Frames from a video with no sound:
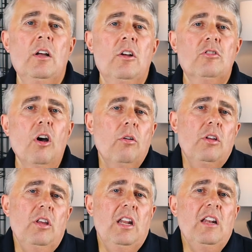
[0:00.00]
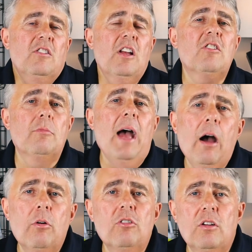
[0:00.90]
So you need to set some
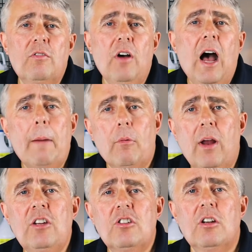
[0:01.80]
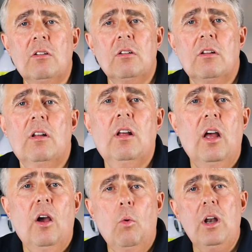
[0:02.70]
hours of operation.
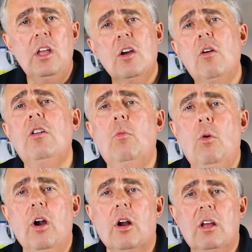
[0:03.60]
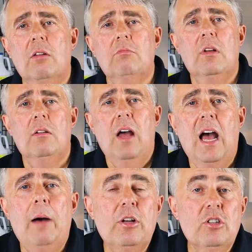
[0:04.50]
When are you going to work?
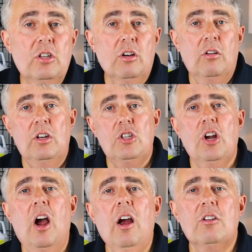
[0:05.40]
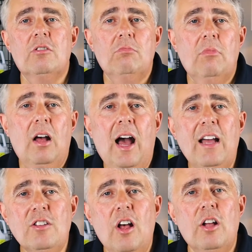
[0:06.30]
How much are you going to charge?
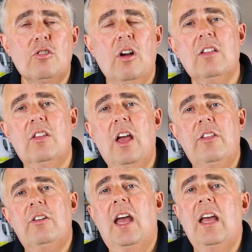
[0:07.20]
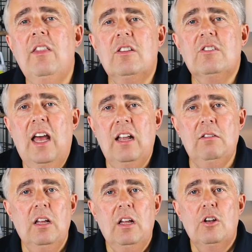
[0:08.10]
I saw a truck the other day that
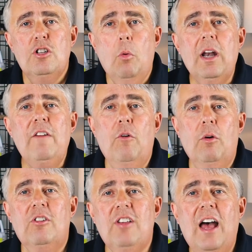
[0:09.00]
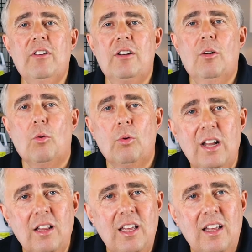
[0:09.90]
said 24/7.
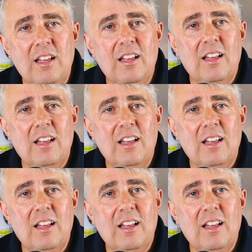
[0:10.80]
Really?